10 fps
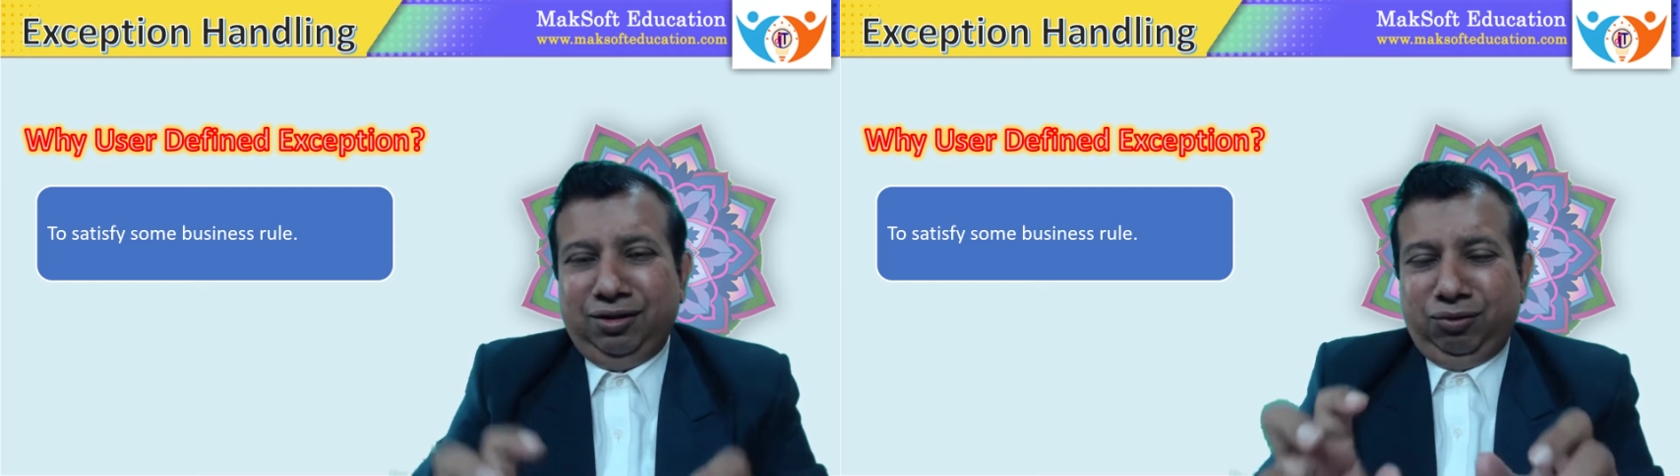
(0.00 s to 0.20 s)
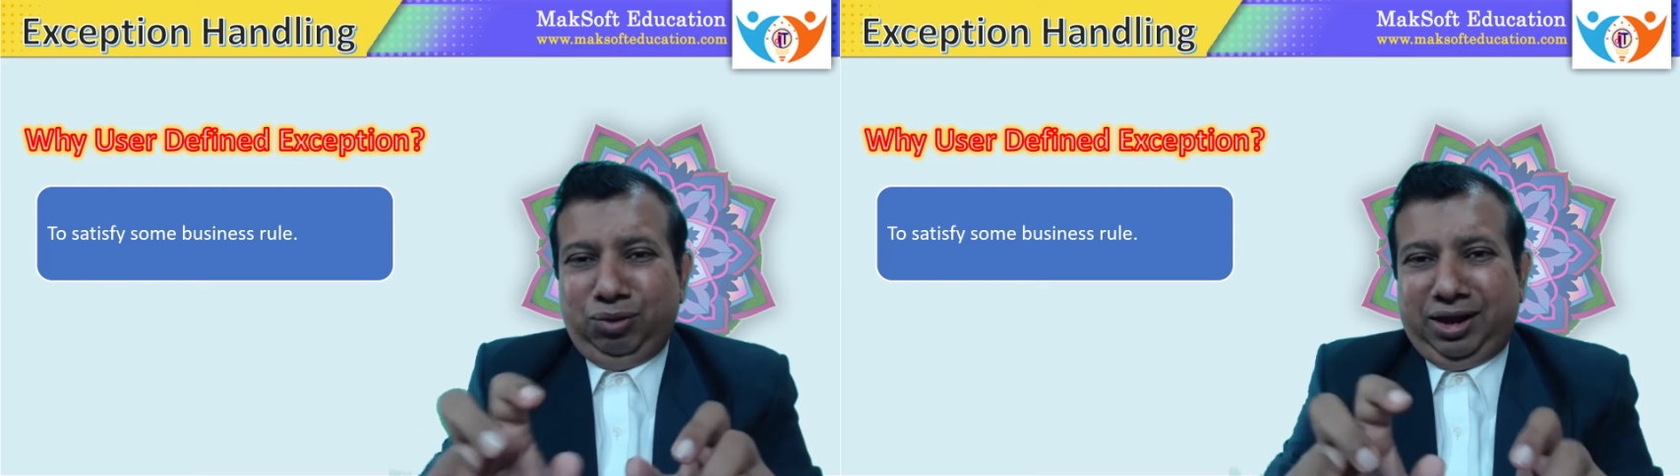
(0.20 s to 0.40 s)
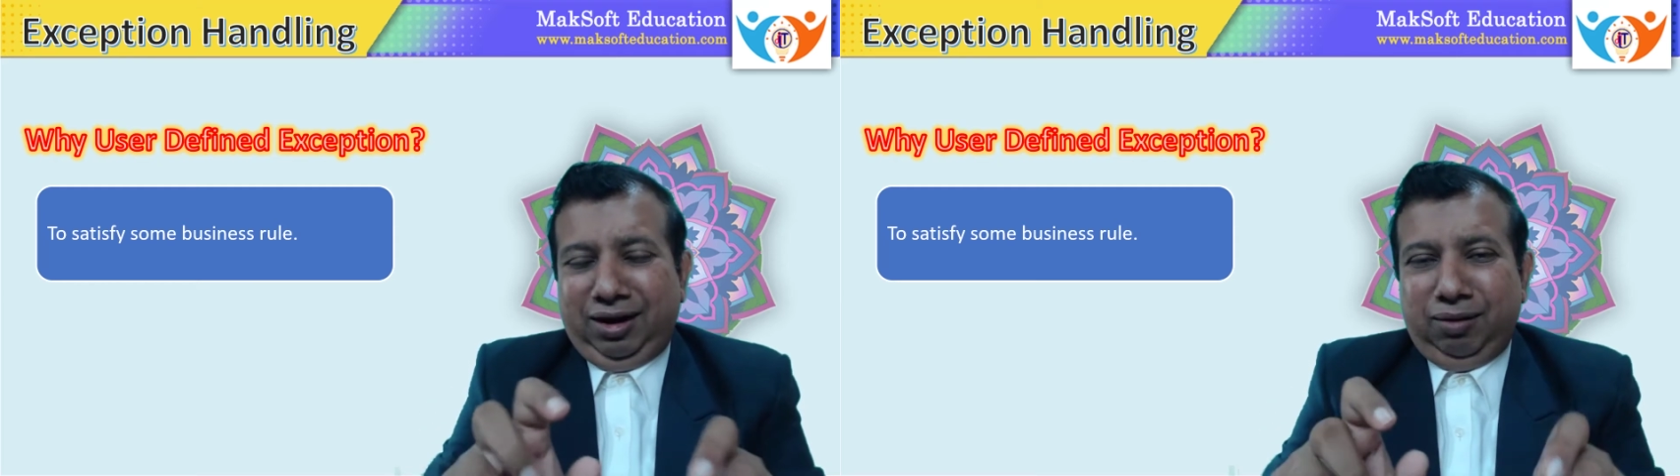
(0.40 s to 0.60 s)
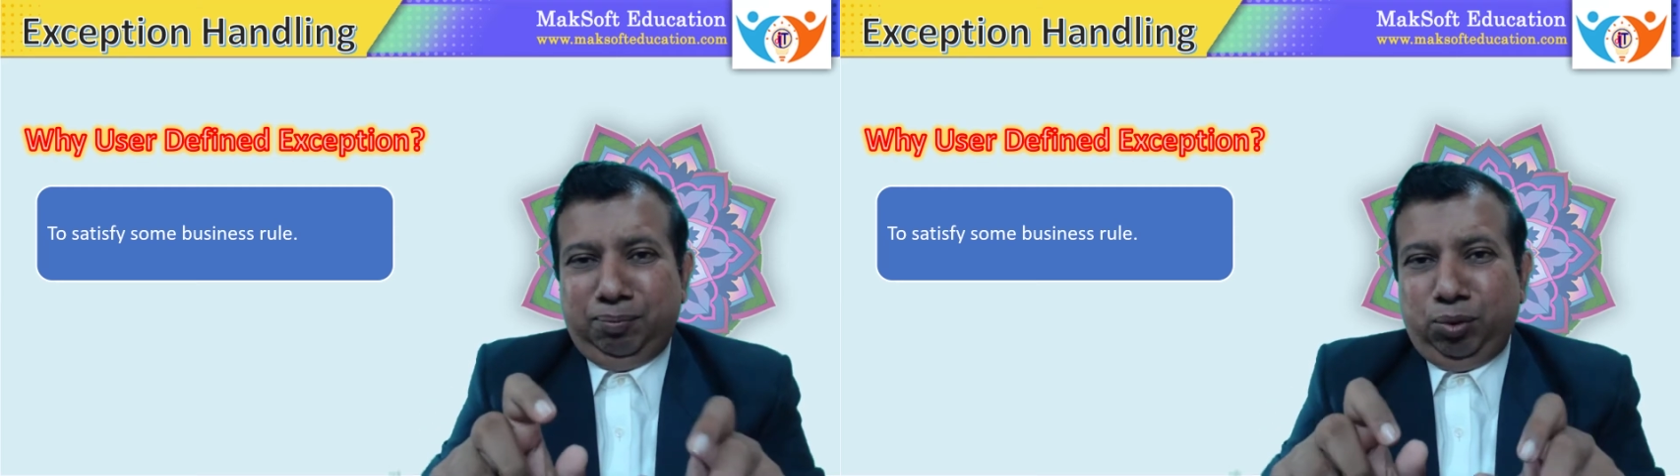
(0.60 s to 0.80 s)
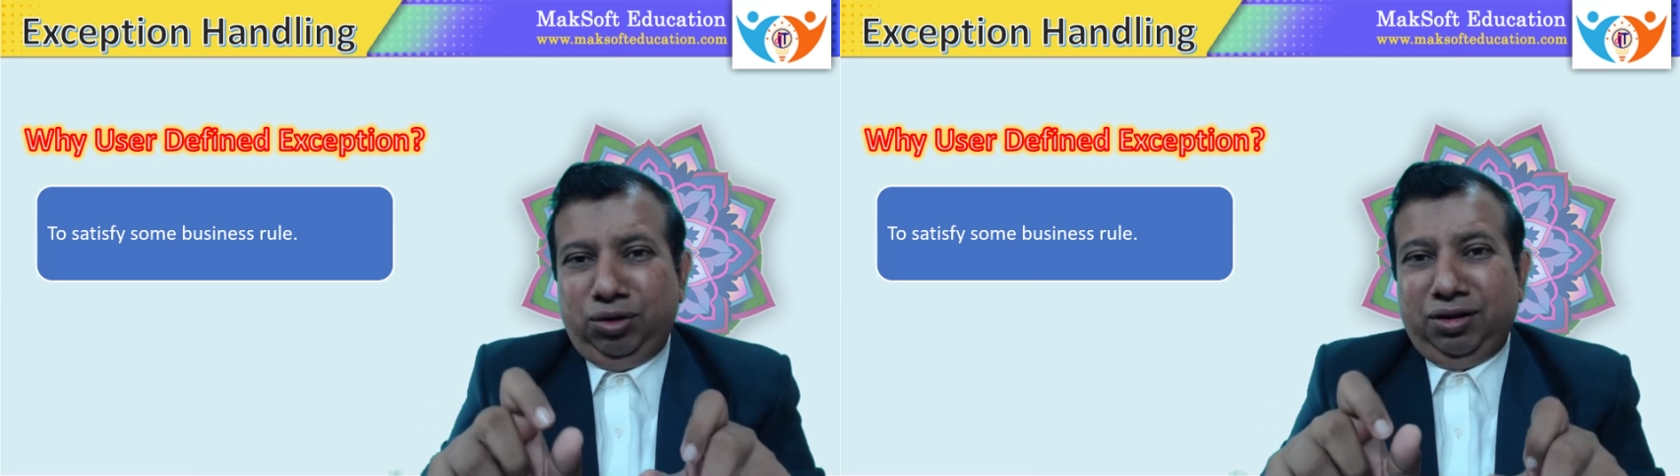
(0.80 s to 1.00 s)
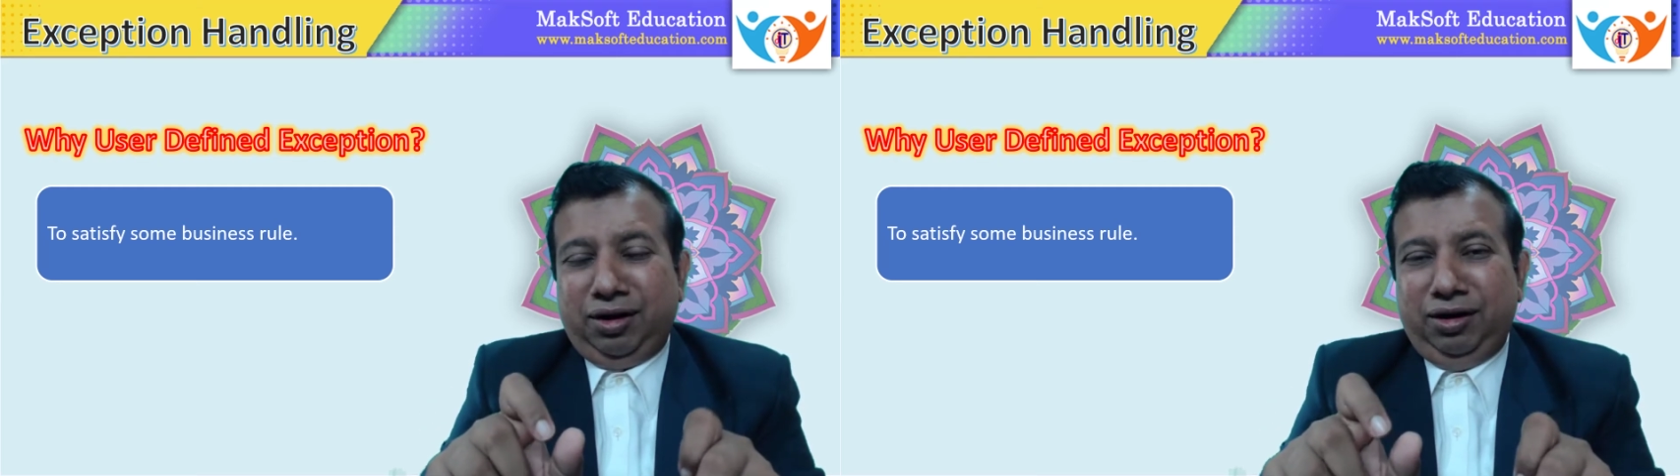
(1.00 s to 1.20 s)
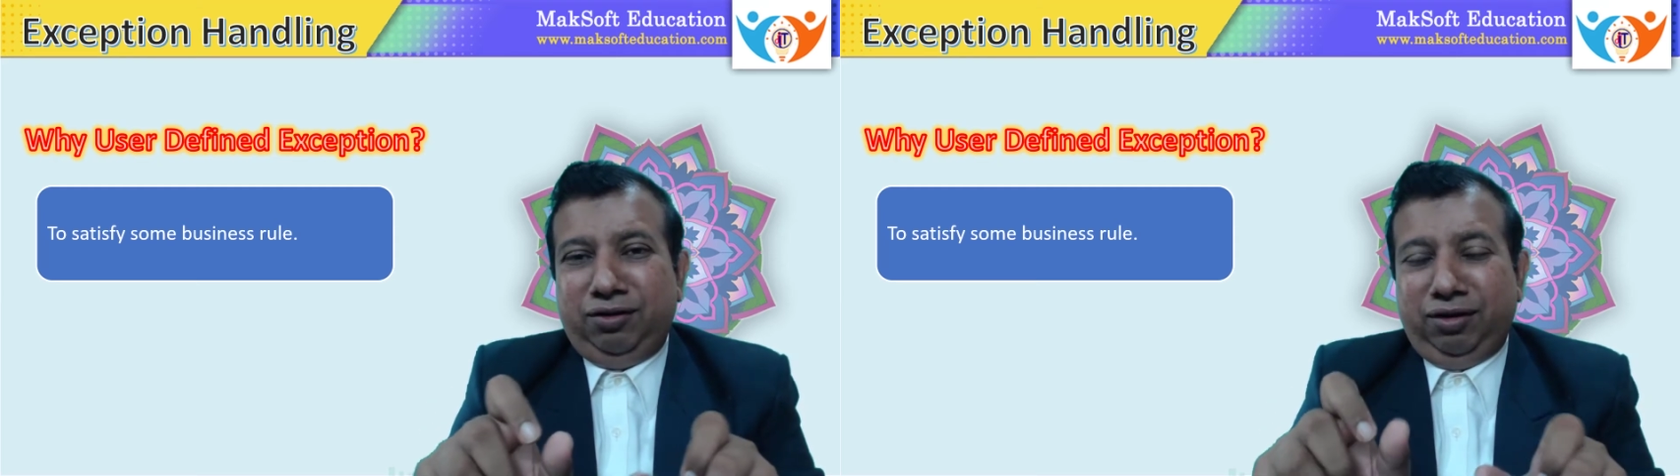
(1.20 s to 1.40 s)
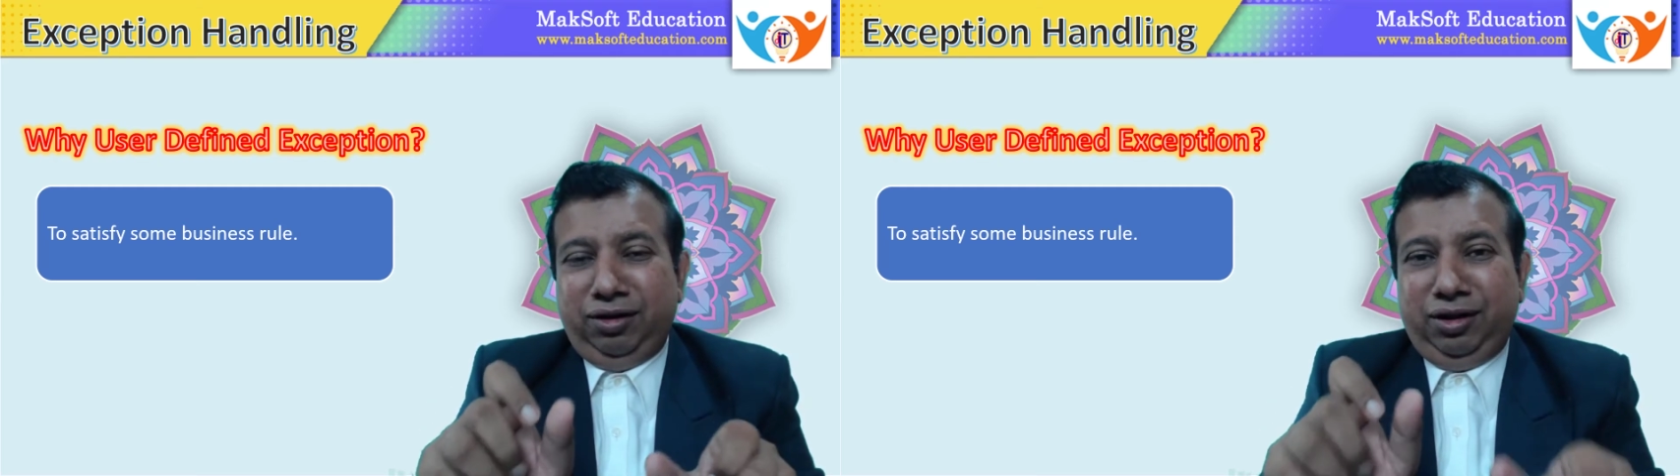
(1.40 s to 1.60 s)
we can put the
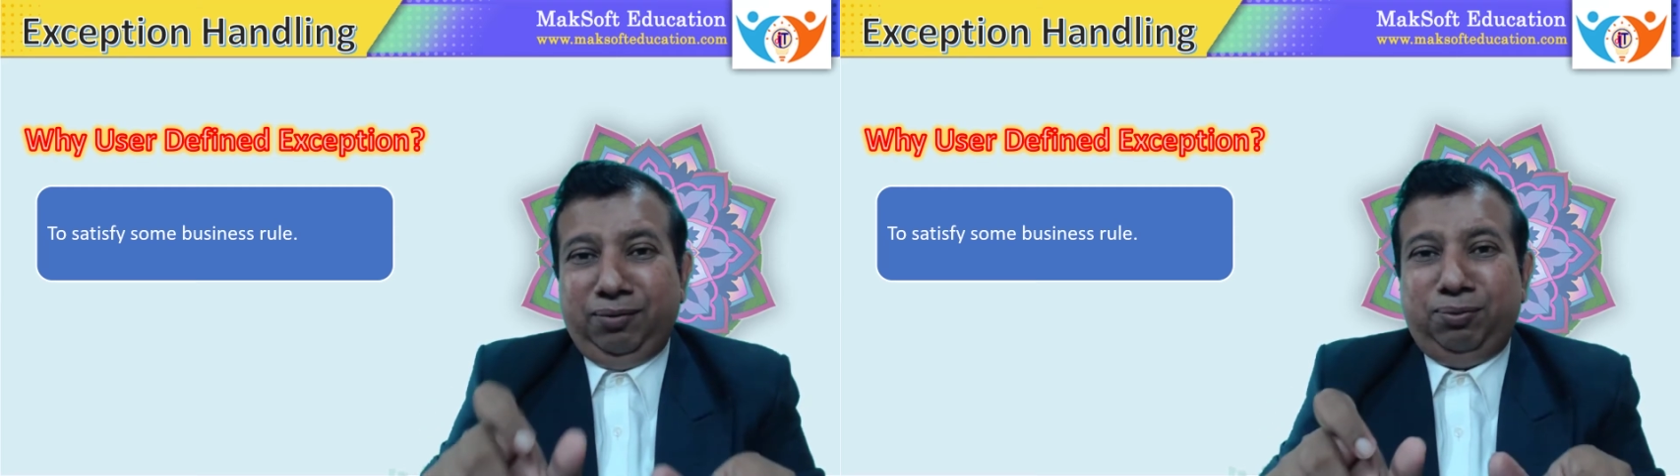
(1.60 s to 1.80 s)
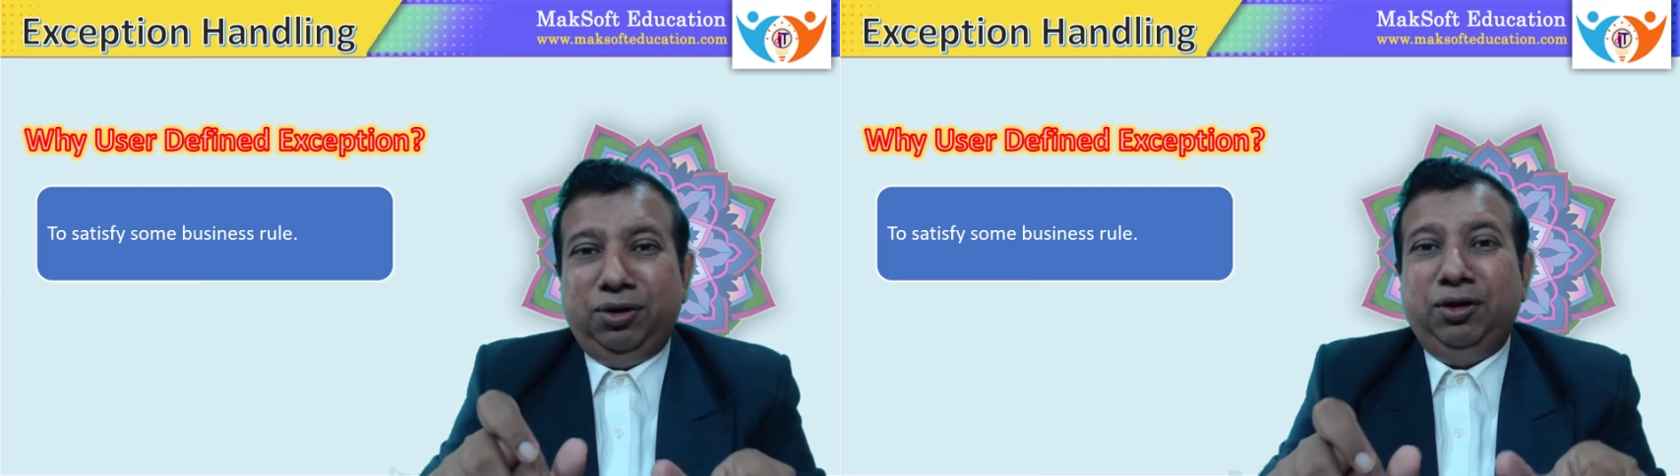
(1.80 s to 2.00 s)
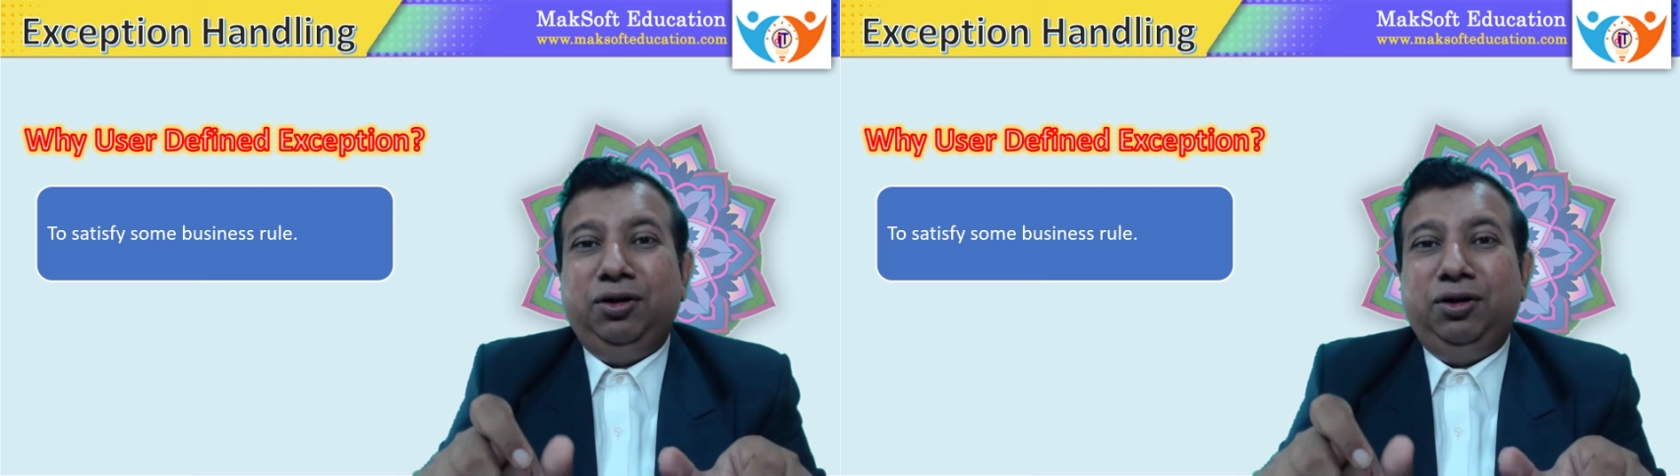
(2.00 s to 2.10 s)
condition, if